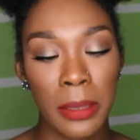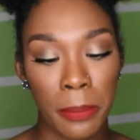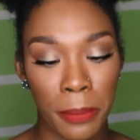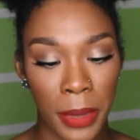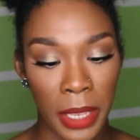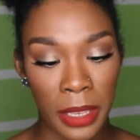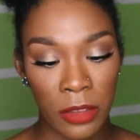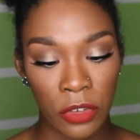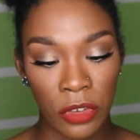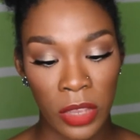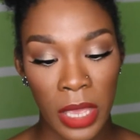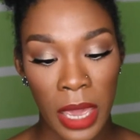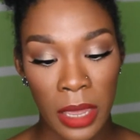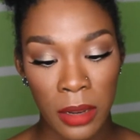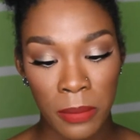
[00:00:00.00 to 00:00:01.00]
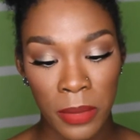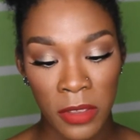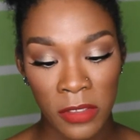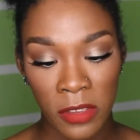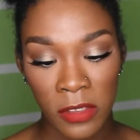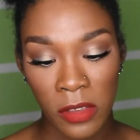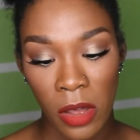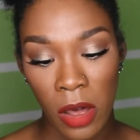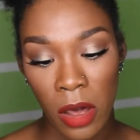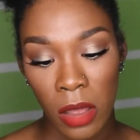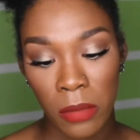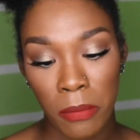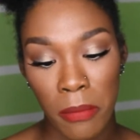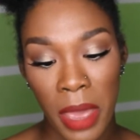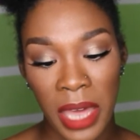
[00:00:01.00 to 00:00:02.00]
but she had a business
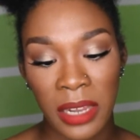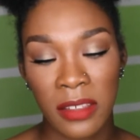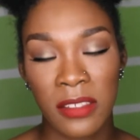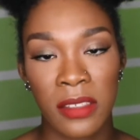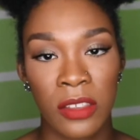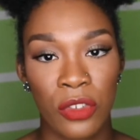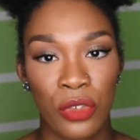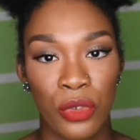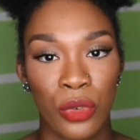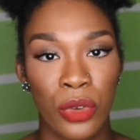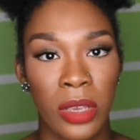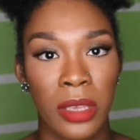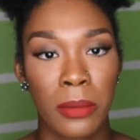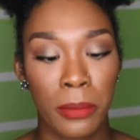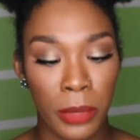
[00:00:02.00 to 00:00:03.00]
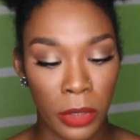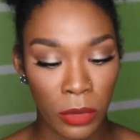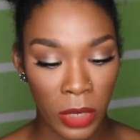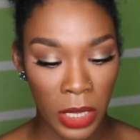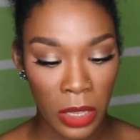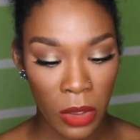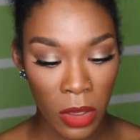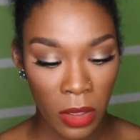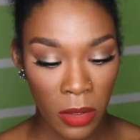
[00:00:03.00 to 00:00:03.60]
called Madison Street Beauty.